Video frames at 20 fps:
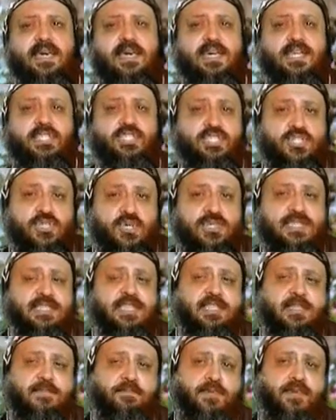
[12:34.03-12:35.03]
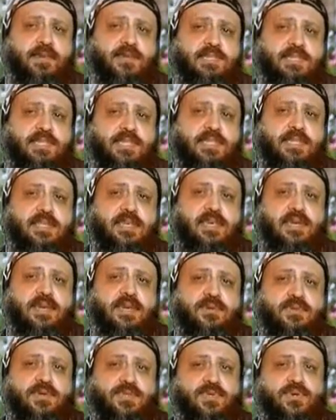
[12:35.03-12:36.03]
in choosing the person
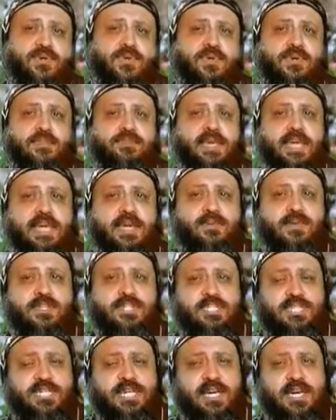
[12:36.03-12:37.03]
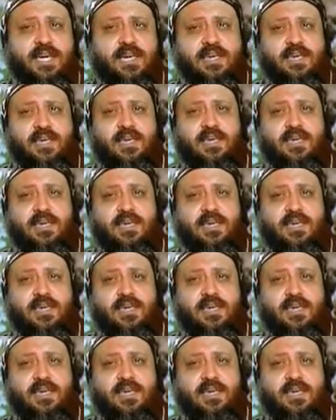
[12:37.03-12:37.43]
with whom he will share